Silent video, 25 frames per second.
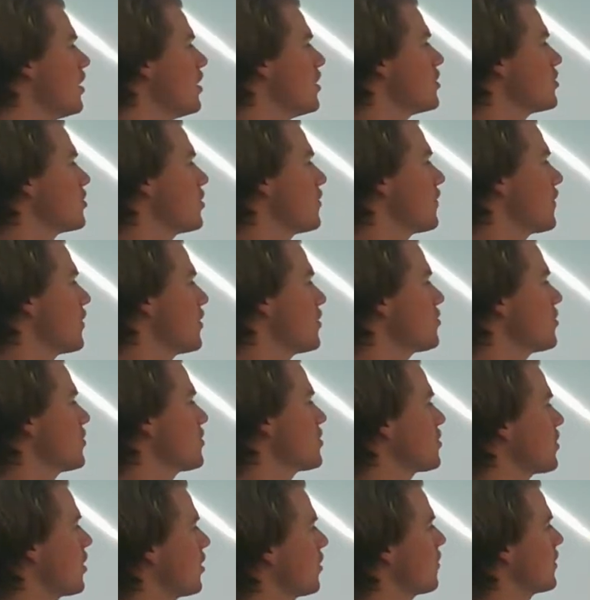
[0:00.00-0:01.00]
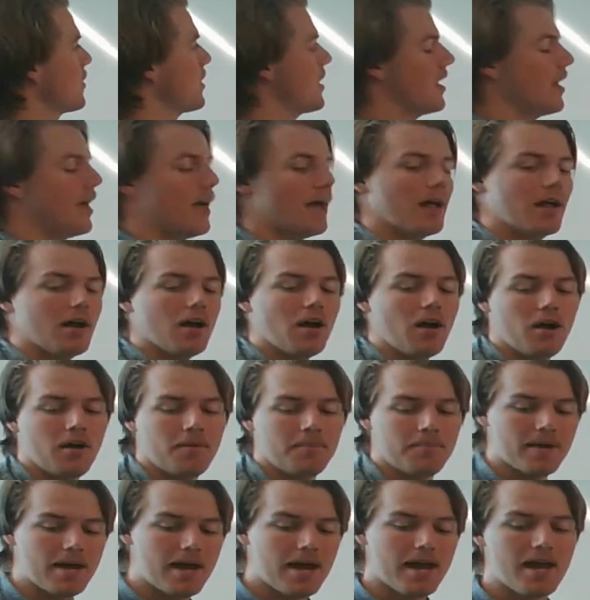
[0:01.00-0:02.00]
So first, we'll start with
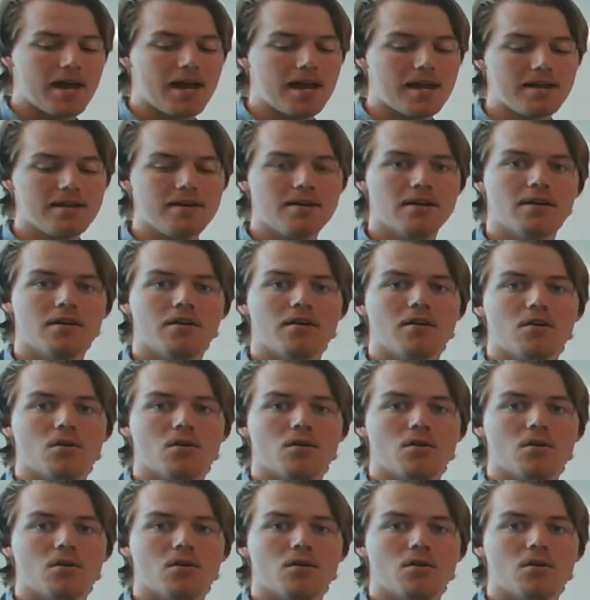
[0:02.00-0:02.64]
A.